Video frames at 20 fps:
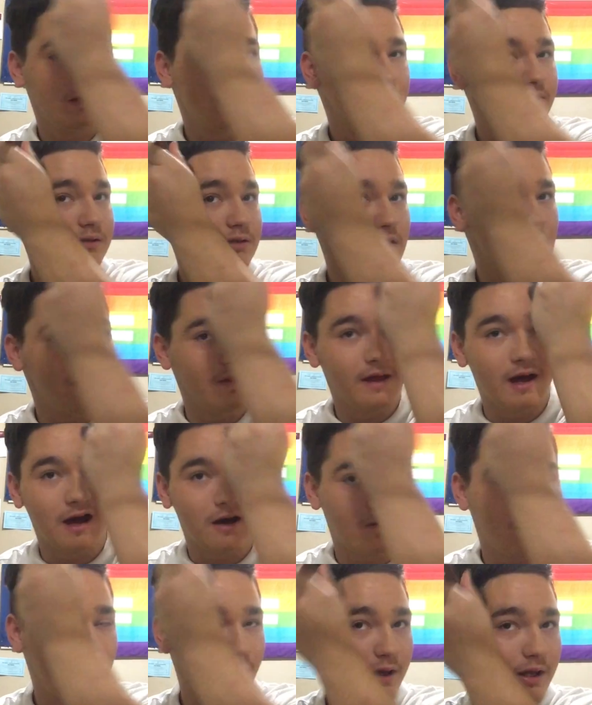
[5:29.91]
so
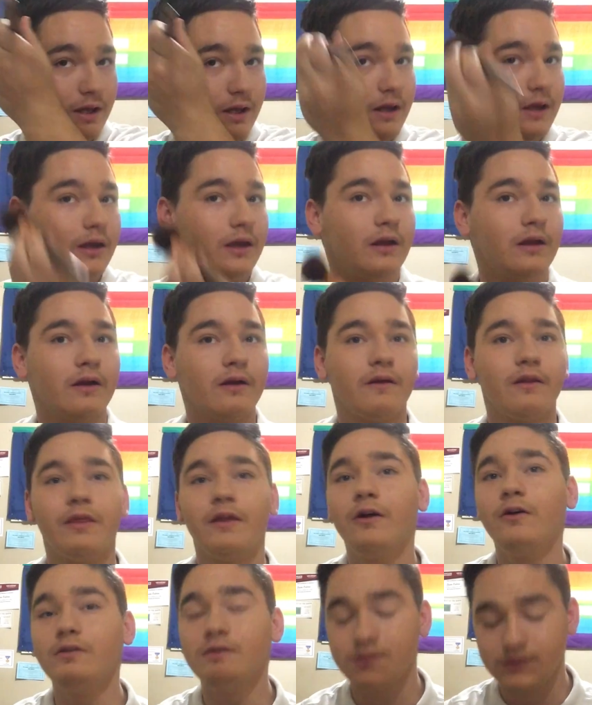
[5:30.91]
that way
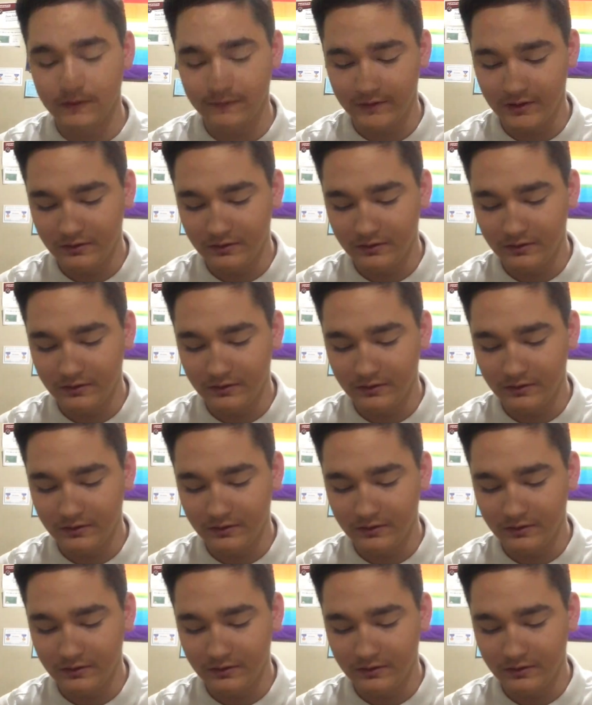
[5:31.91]
those of